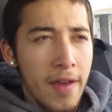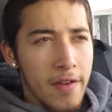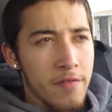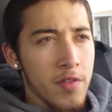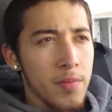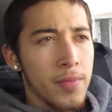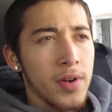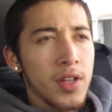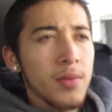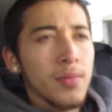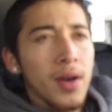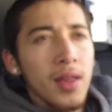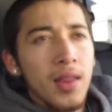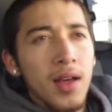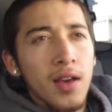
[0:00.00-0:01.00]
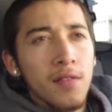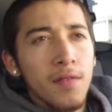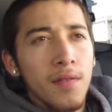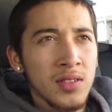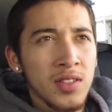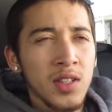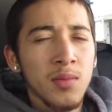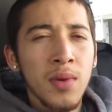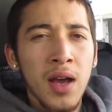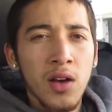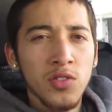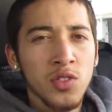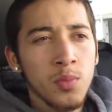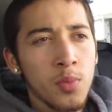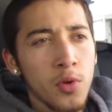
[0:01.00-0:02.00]
everybody in my life somehow
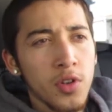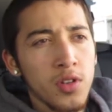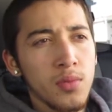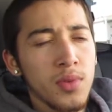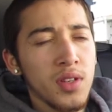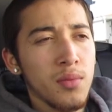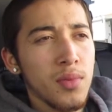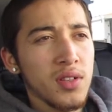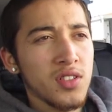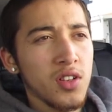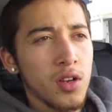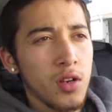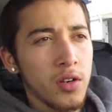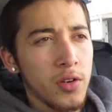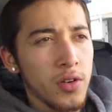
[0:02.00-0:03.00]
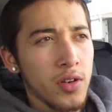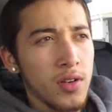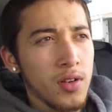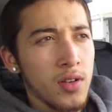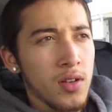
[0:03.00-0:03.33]
supported me in my soccer career.